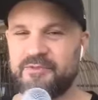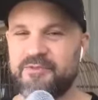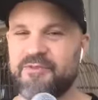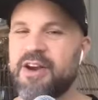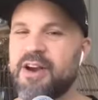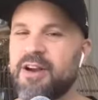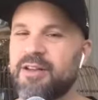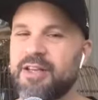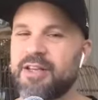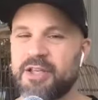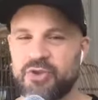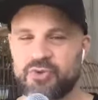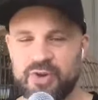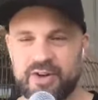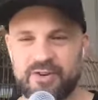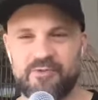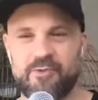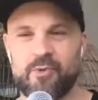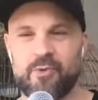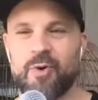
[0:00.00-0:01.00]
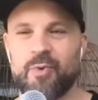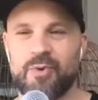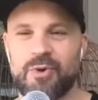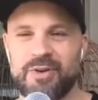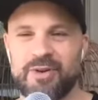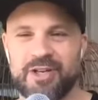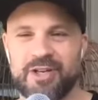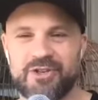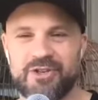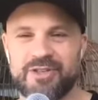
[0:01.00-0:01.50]
fairly
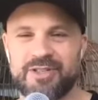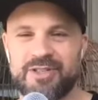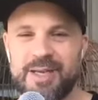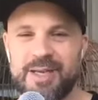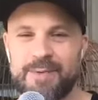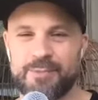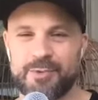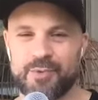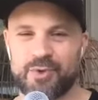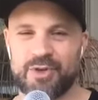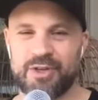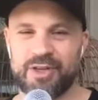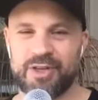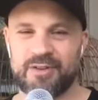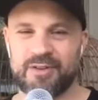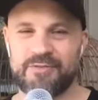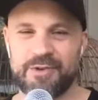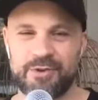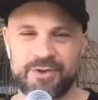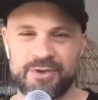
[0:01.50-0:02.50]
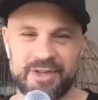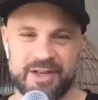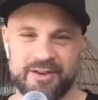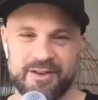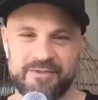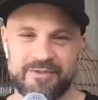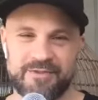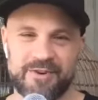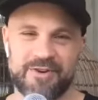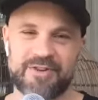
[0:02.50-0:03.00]
straightforward it just seems really confusing
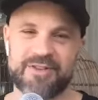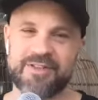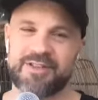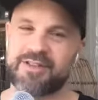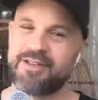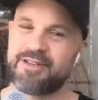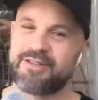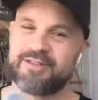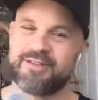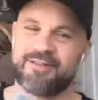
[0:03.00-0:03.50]
at first